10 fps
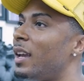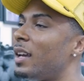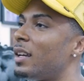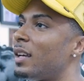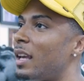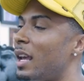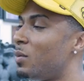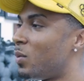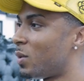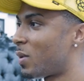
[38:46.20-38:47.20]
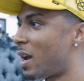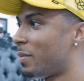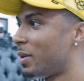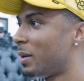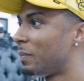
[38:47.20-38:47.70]
and I dated one
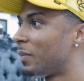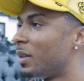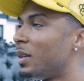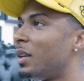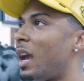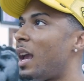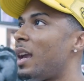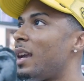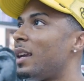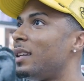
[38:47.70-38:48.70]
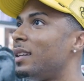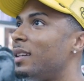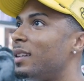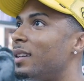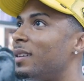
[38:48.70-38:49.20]
rapper,
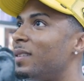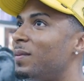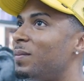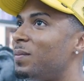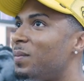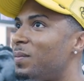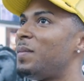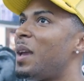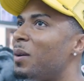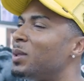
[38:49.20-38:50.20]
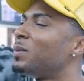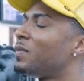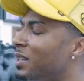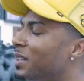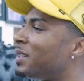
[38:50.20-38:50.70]
and it was
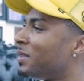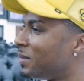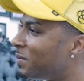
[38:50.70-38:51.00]
fun.